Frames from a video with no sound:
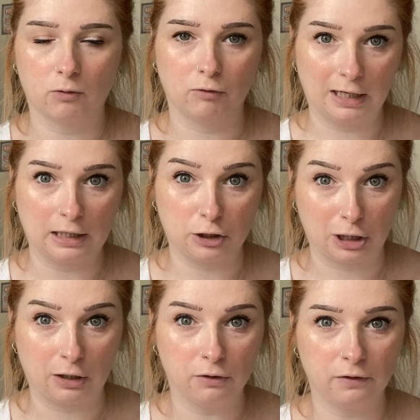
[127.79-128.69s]
renting a
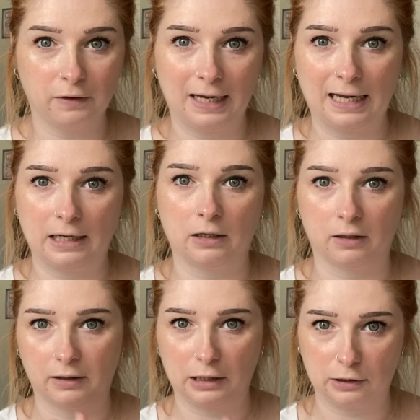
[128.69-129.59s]
shelf
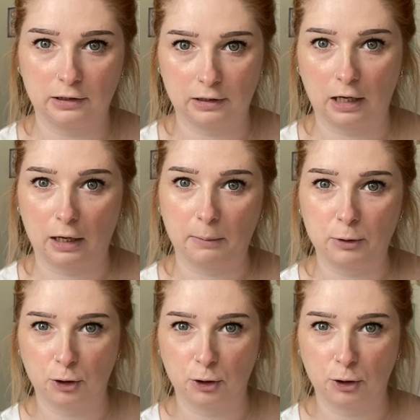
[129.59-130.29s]
in this um,